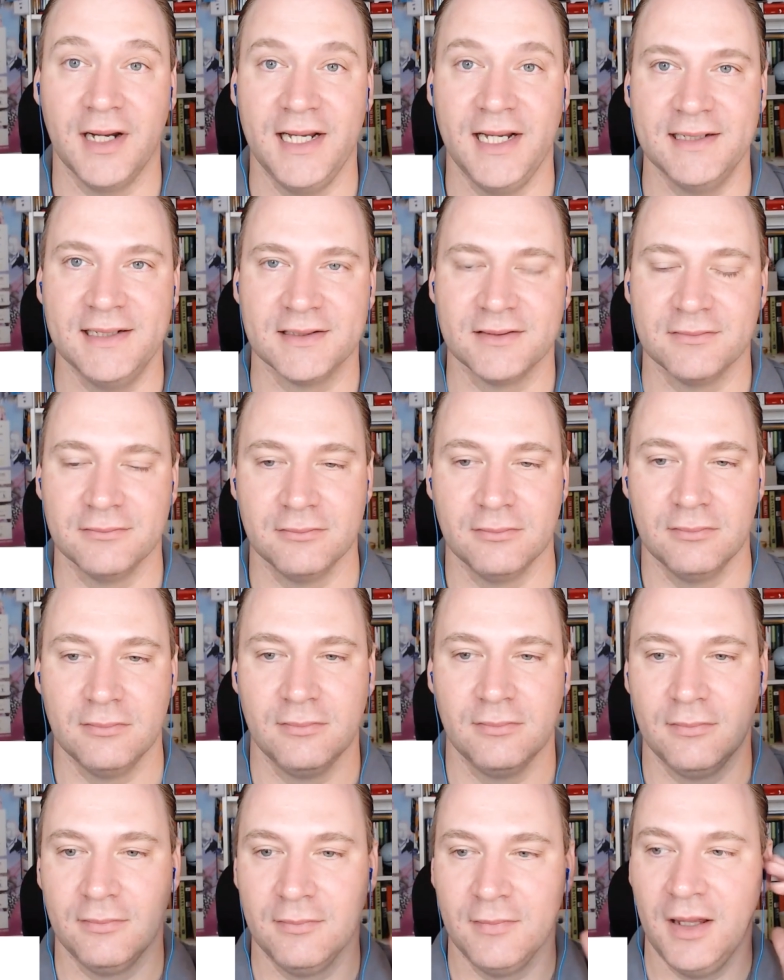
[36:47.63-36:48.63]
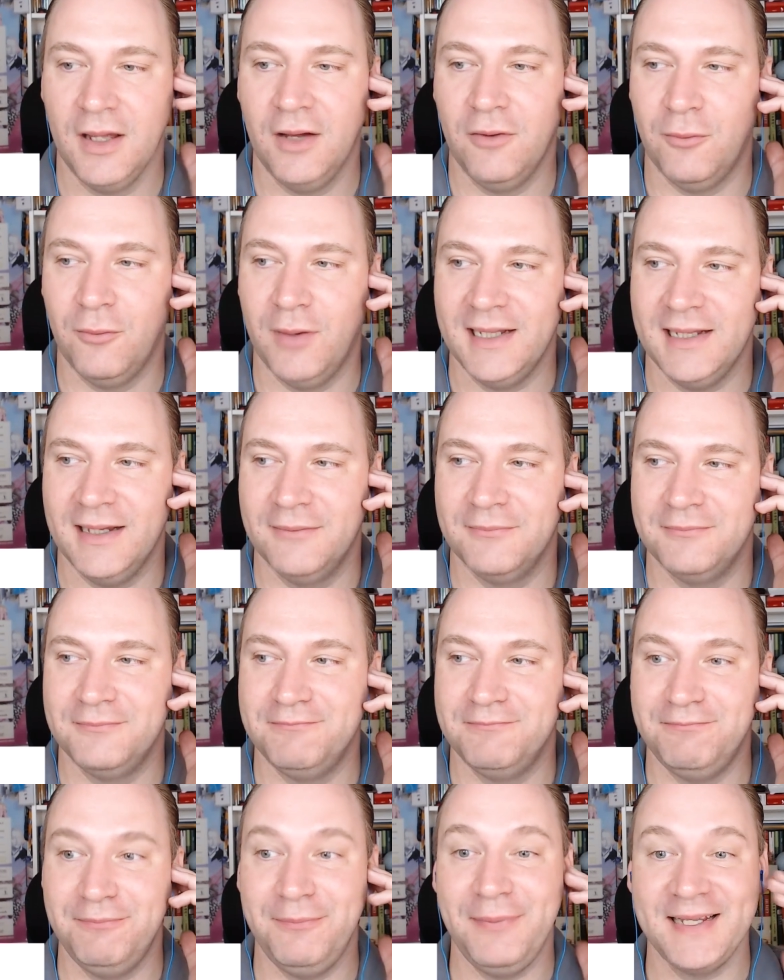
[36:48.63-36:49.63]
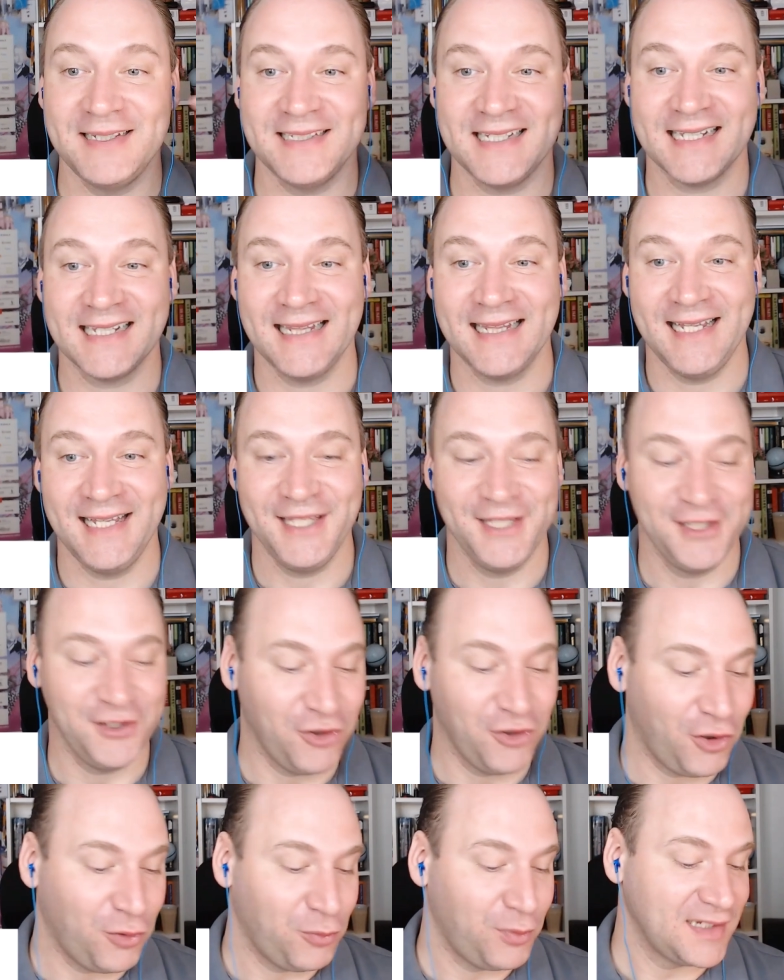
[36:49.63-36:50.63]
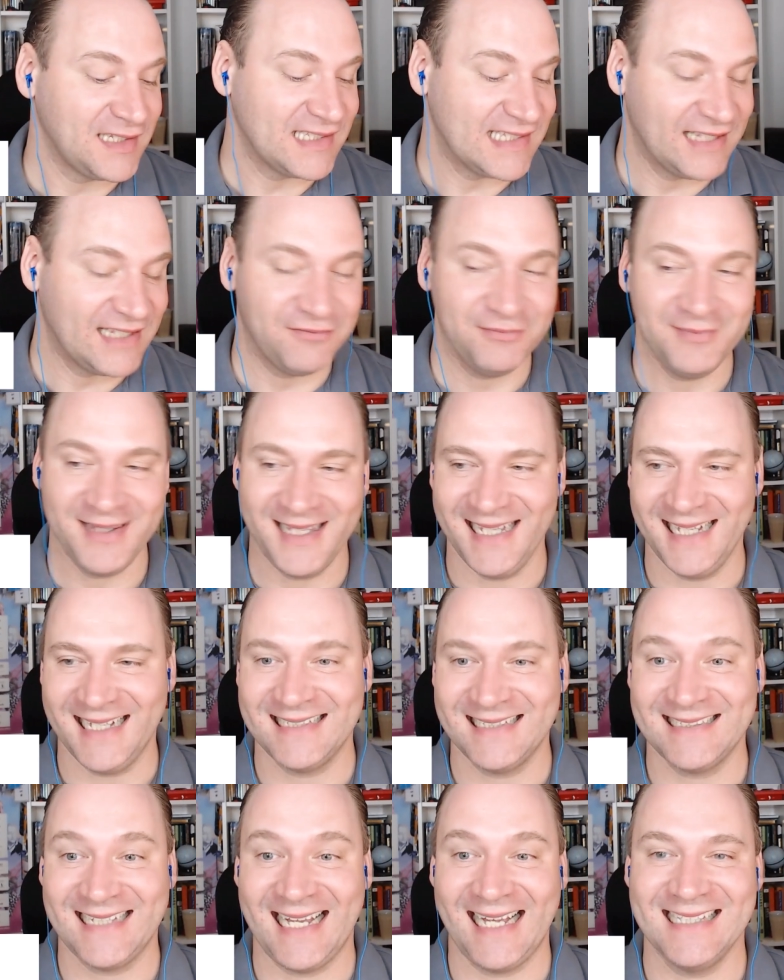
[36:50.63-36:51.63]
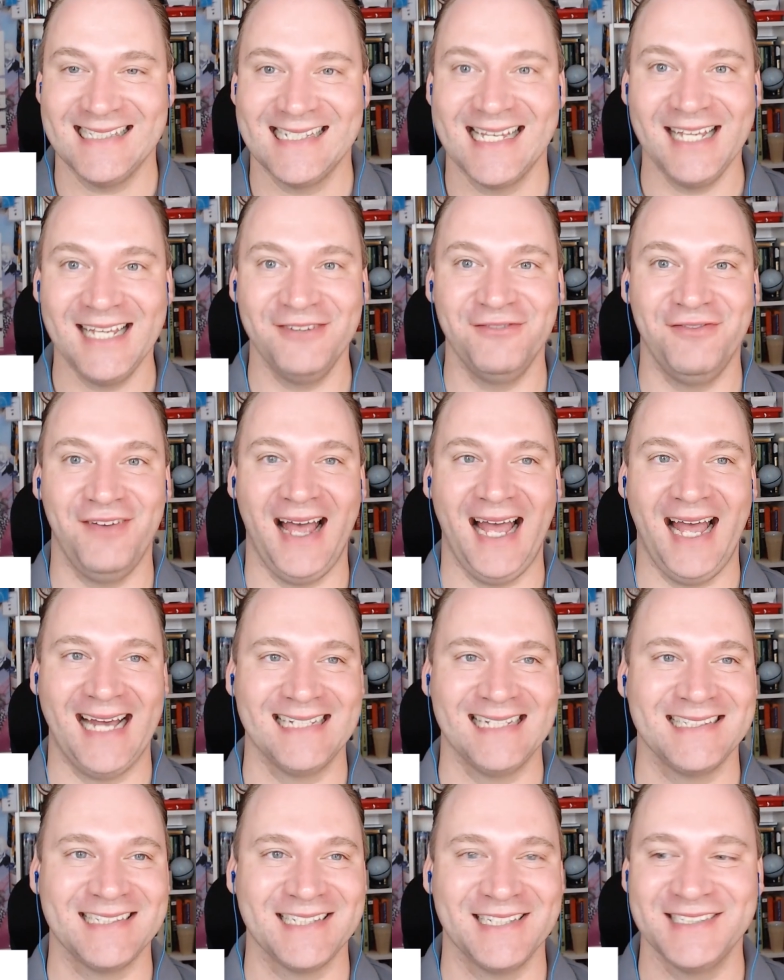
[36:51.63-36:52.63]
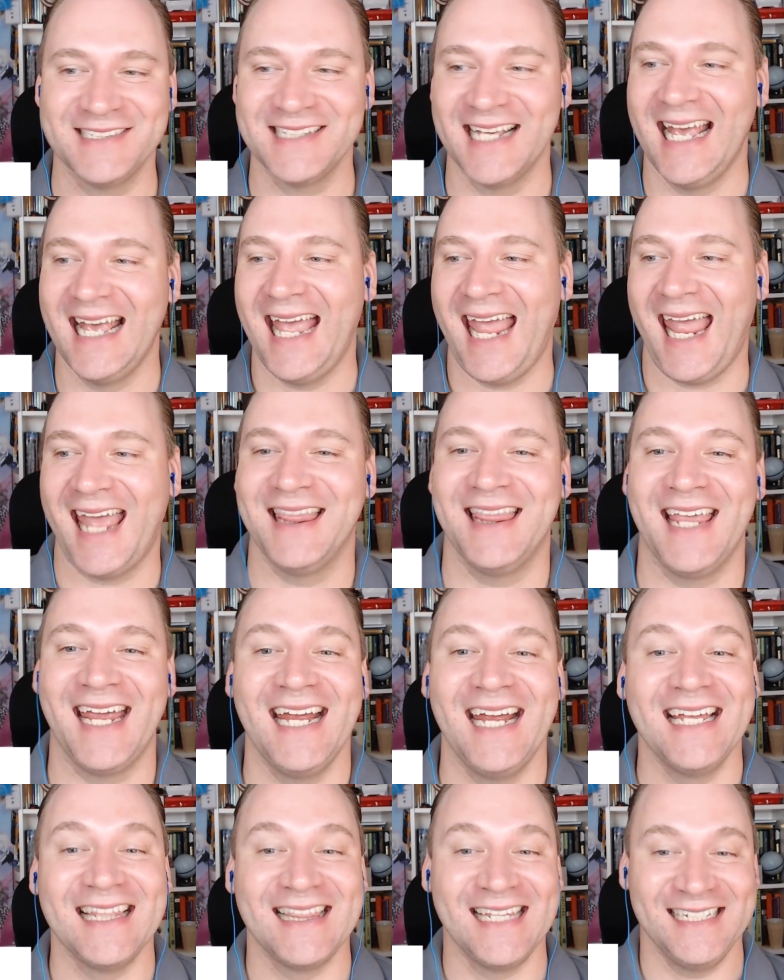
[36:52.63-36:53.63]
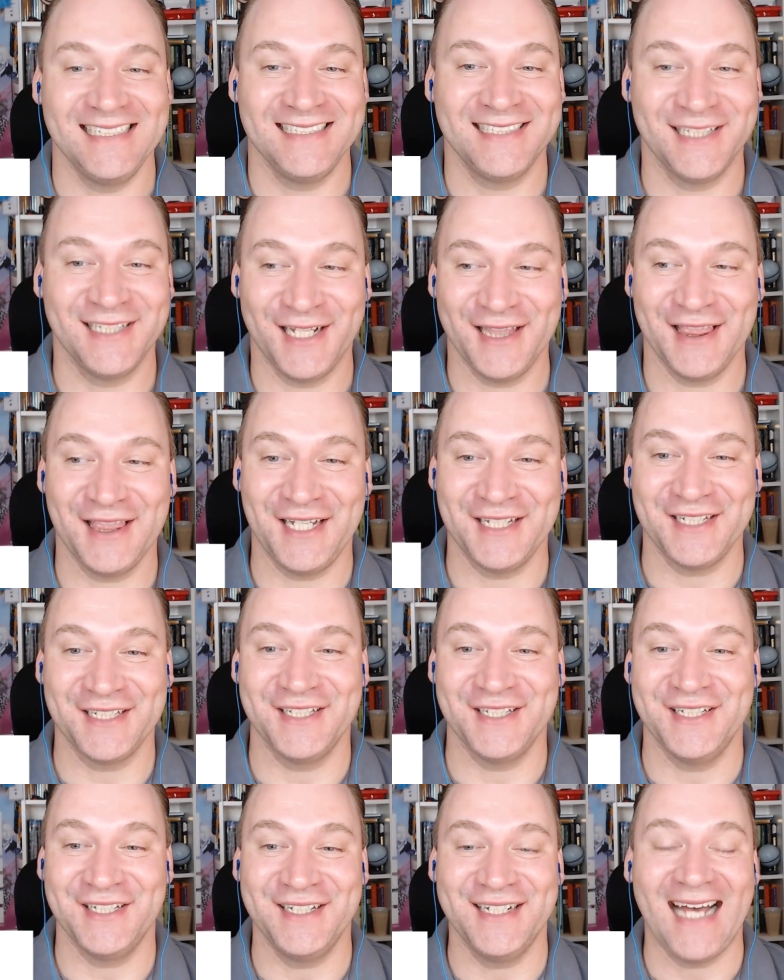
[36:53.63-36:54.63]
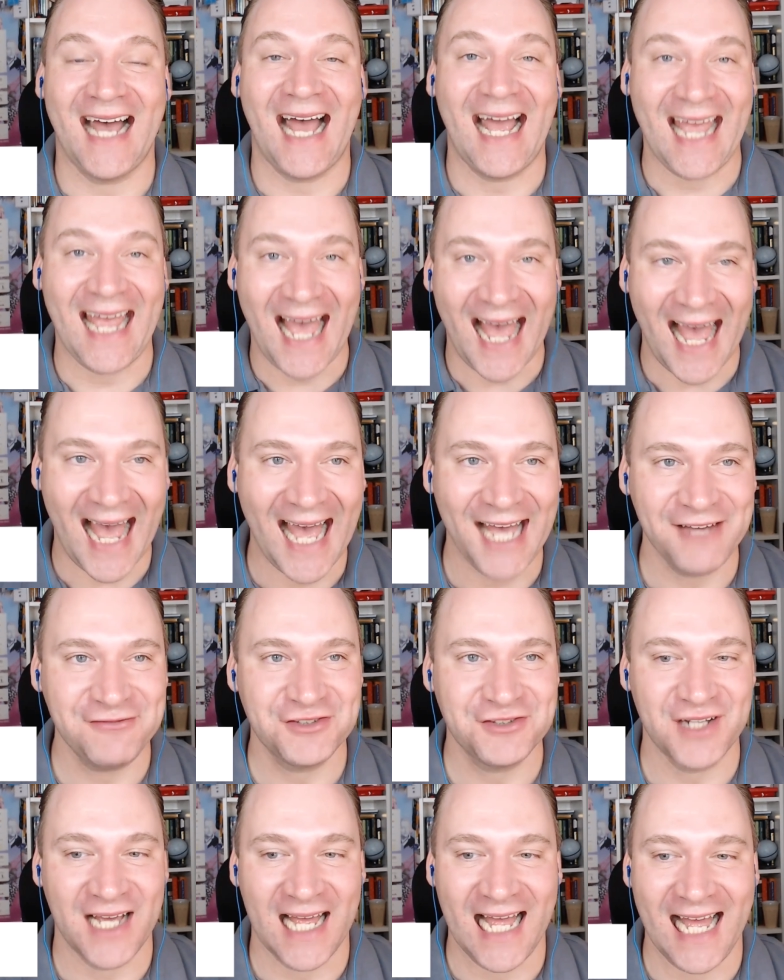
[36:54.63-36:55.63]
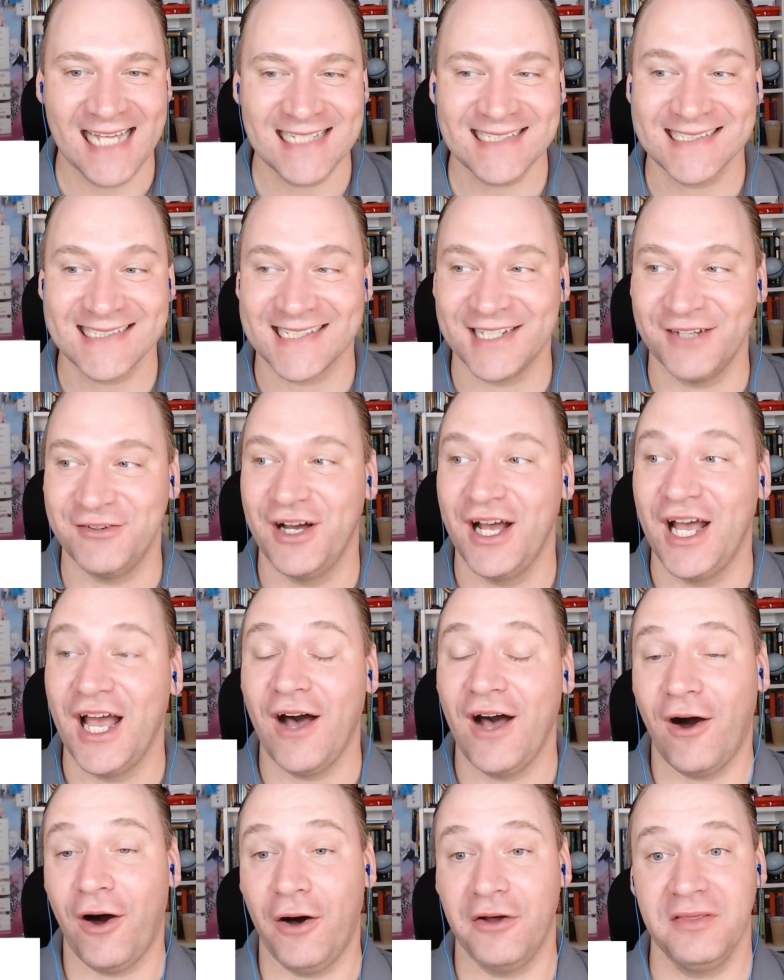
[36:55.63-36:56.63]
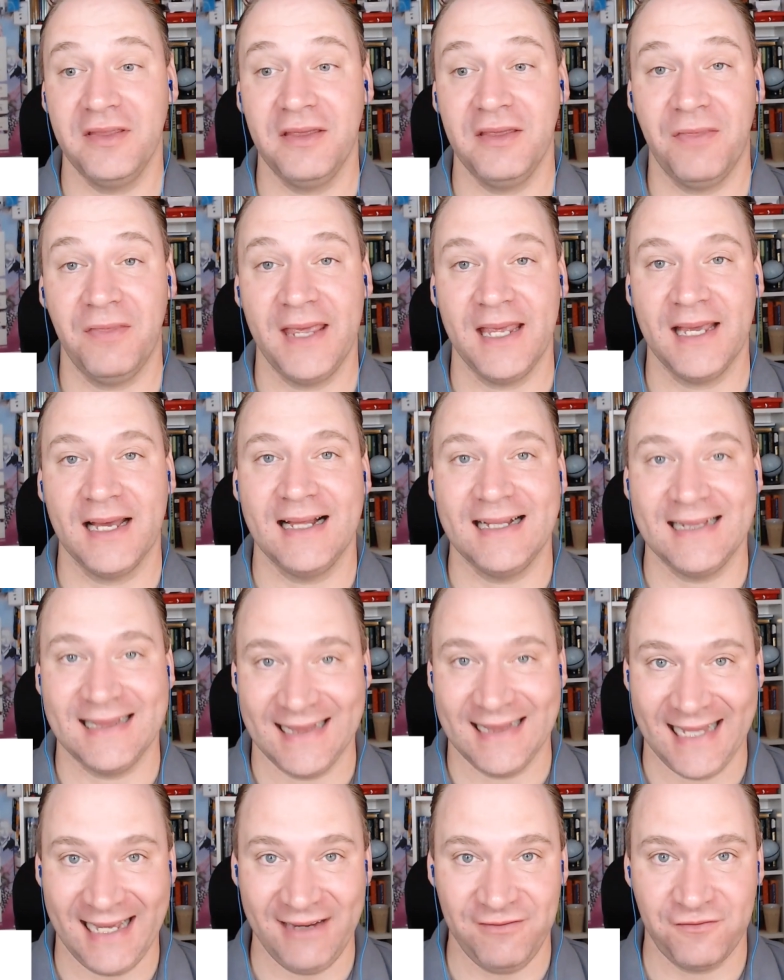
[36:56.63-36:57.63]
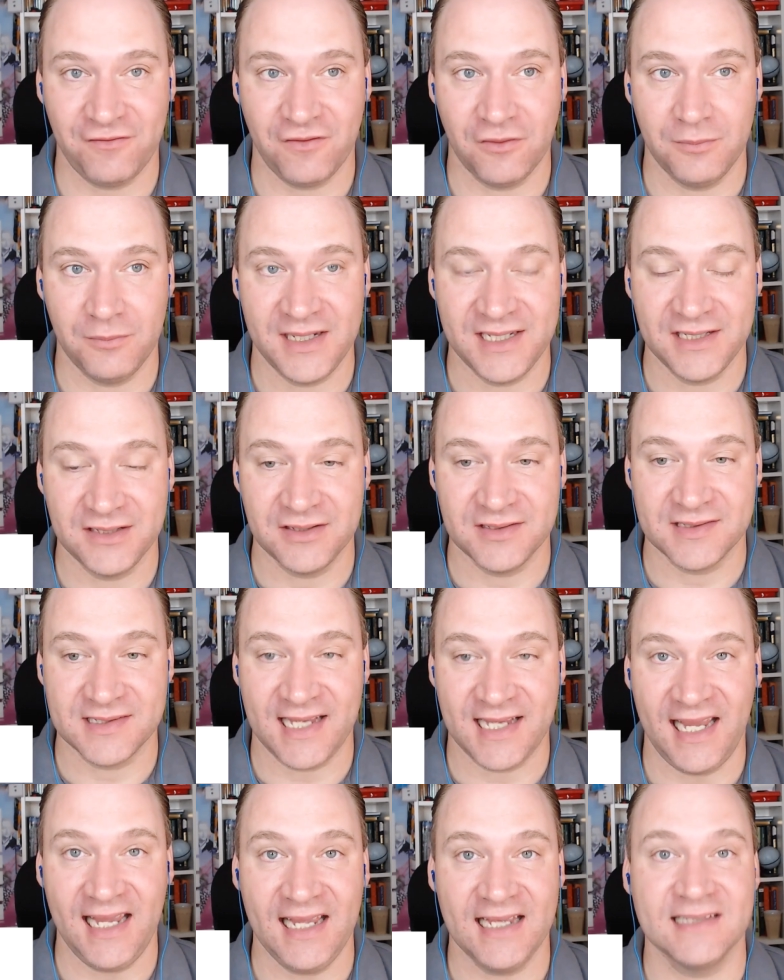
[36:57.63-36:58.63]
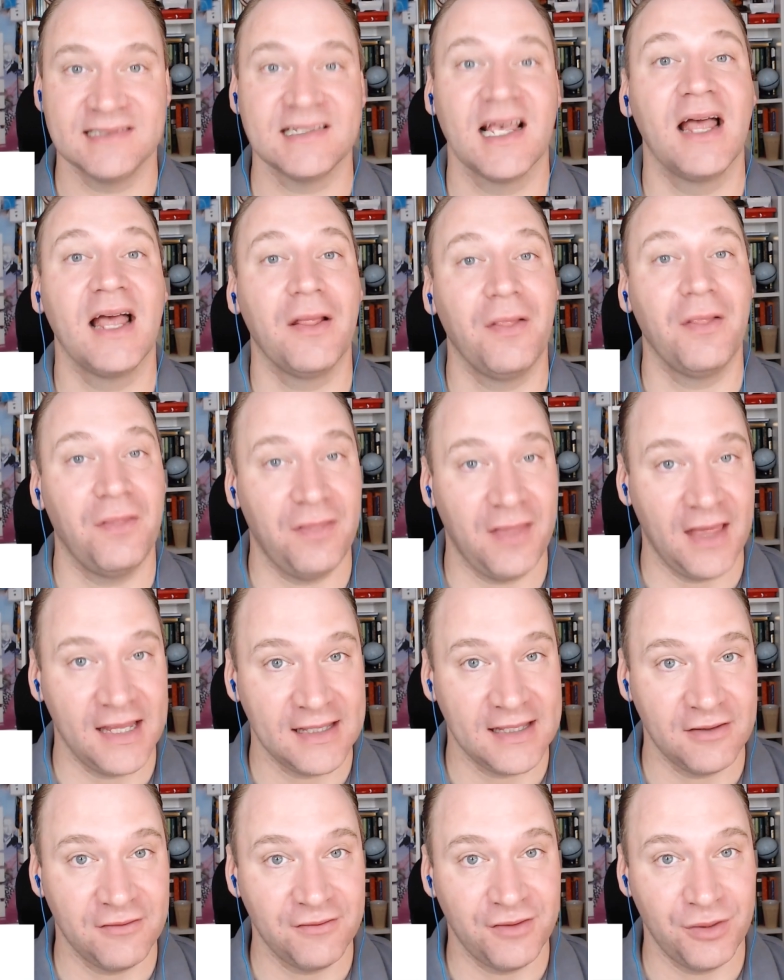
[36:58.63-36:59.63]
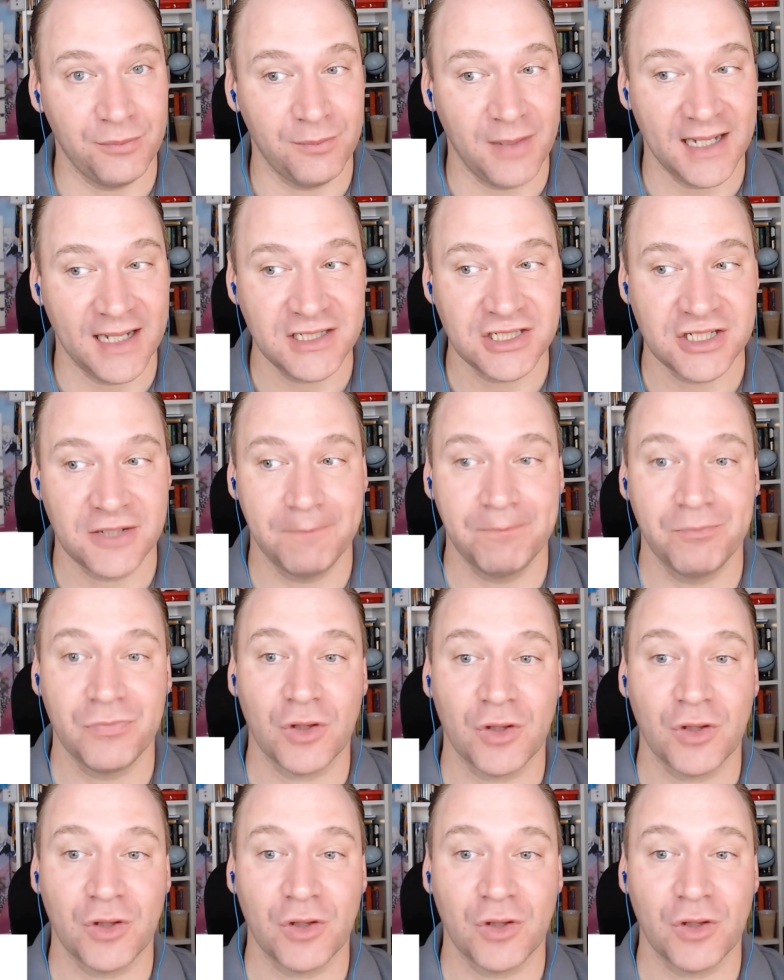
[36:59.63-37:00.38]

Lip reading: Great. Well, basically, you always give me extensive answers, and there's not a lot I have to ask. So only thing left for me to say is thank you very much.